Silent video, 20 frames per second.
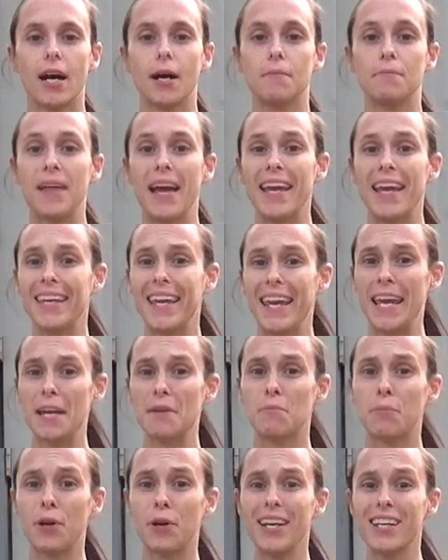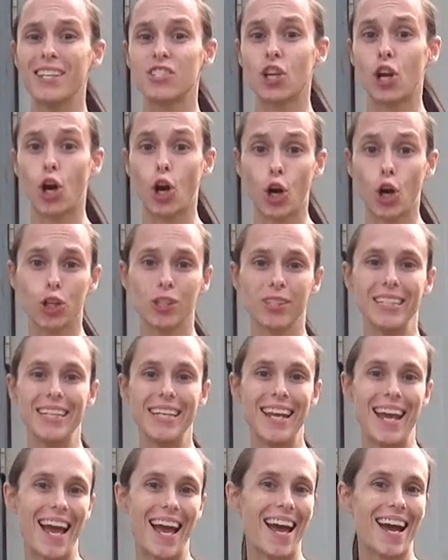They can breed as
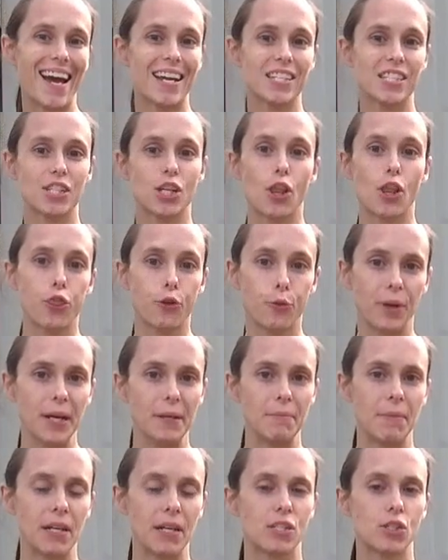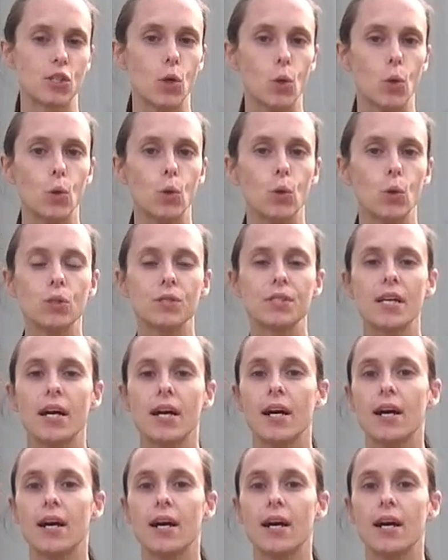early as 3 months old,